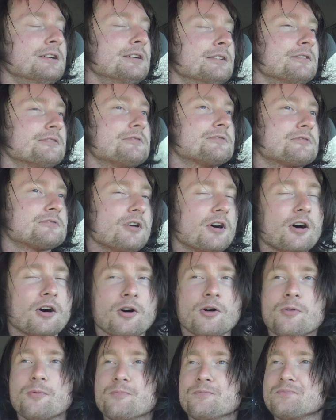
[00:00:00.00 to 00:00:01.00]

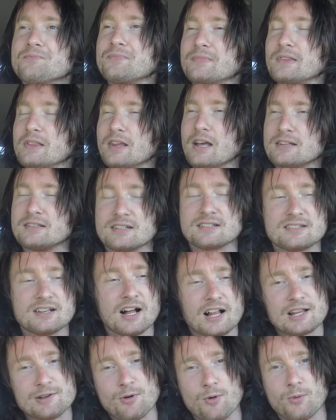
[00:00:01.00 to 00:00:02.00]
So that's
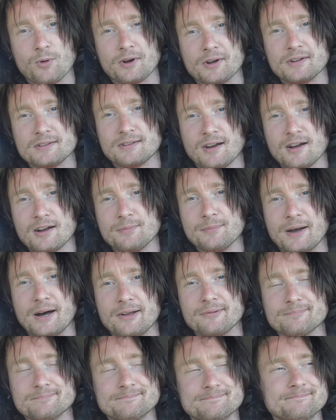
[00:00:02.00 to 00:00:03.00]
exactly what we're going to talk
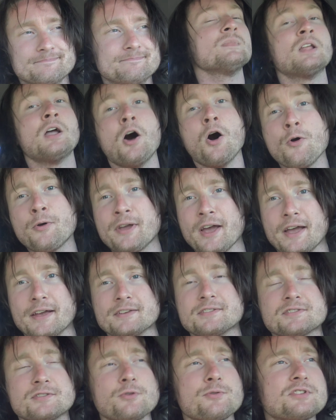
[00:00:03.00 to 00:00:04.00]
about. Okay,
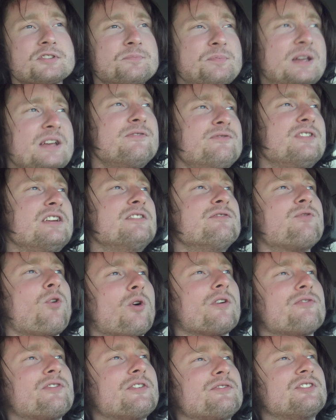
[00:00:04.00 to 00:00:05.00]
so the Speed Feed
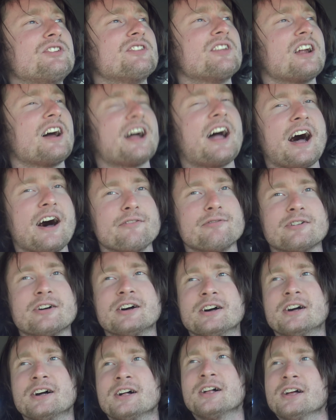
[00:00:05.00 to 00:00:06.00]
450 that I have.
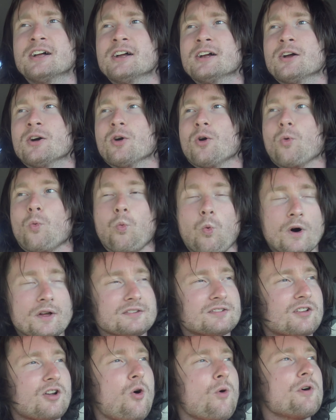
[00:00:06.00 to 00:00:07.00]

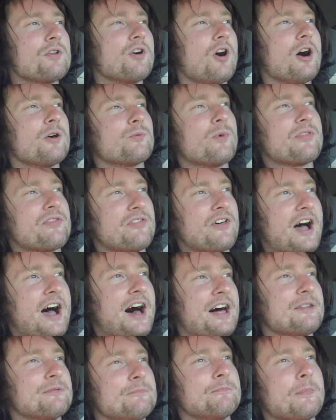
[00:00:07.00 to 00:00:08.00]
What's going on with
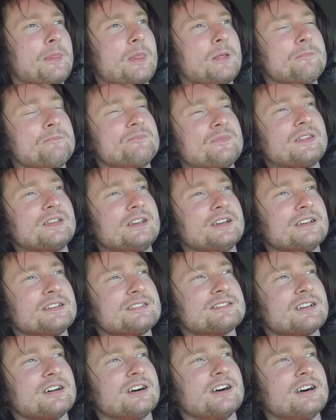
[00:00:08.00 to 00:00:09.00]
that
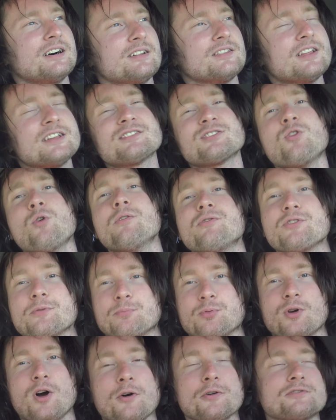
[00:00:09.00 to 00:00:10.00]
is, let's go over the
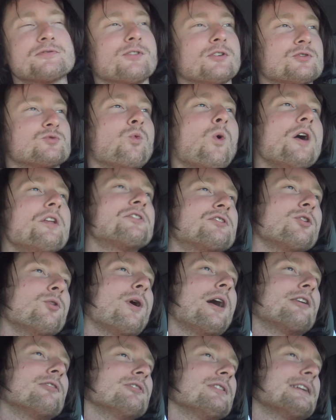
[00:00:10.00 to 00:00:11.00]
pros first. What do
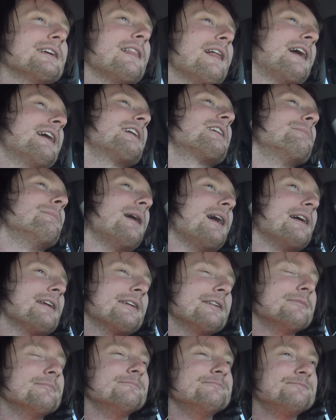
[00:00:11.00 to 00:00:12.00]
I really like about
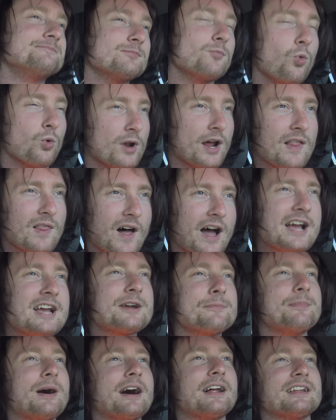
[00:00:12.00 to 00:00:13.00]
it? What I like
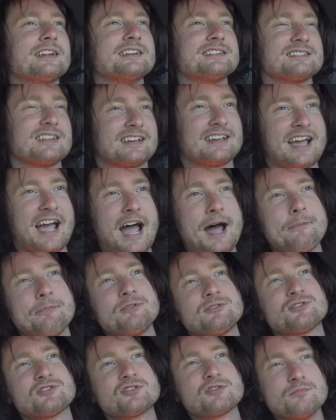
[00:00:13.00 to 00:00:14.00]
about it is the cap
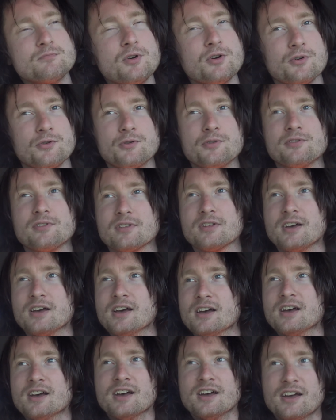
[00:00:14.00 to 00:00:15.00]
is
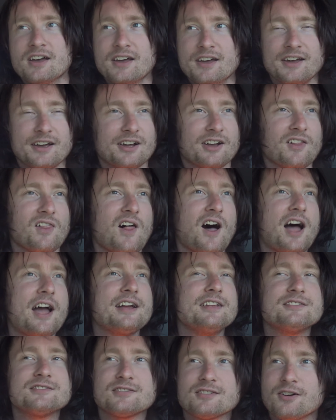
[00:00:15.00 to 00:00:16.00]
smooth. It
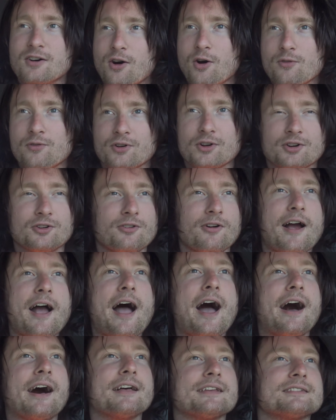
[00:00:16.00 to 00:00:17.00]
glides over
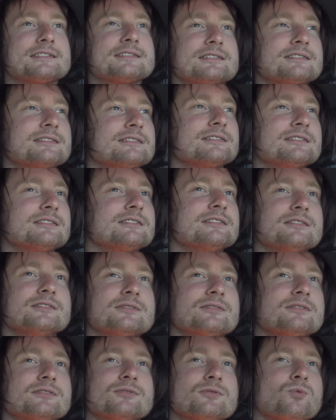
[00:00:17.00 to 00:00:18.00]
grass
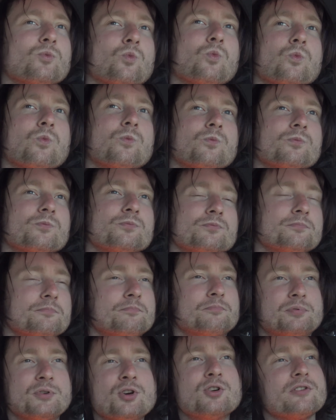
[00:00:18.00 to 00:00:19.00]

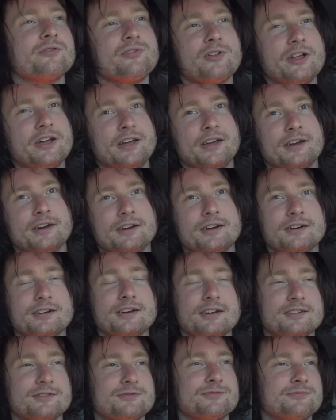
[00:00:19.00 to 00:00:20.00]
beautifully.
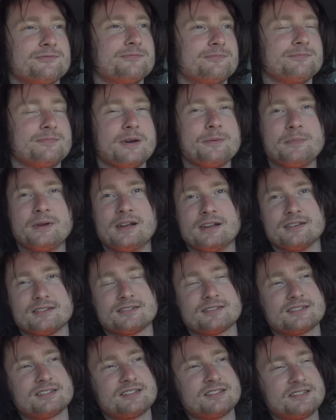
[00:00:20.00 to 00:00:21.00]
It's
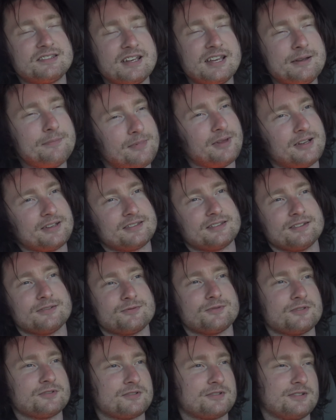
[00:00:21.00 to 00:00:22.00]
seamless. It
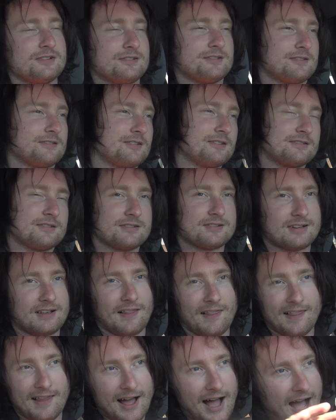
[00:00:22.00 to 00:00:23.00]
just
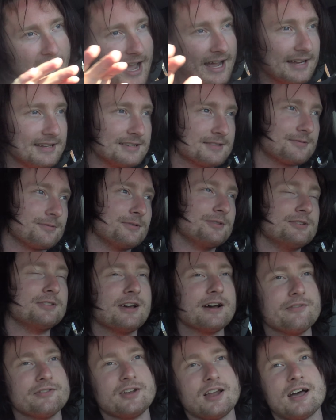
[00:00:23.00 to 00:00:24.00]
glides. When you
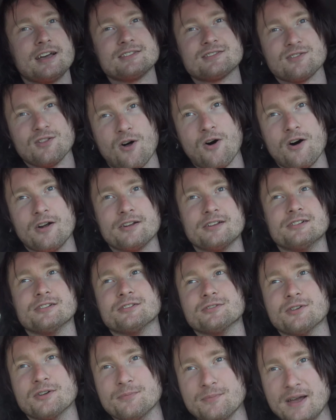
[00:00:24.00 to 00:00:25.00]
have a nice lawn and you're
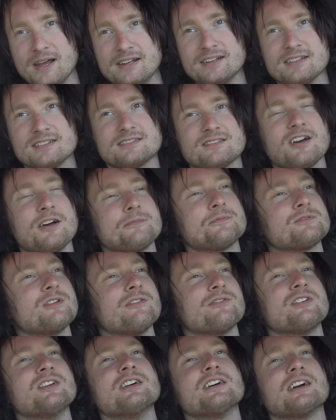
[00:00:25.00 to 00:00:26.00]
doing maintenance type
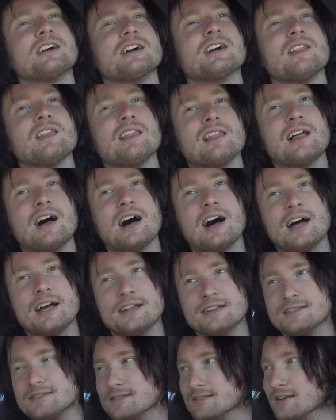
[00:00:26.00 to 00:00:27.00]
stuff, it
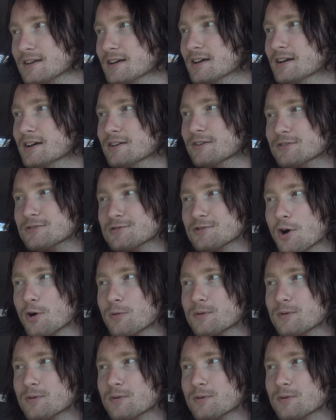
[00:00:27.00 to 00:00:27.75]
glides. There's no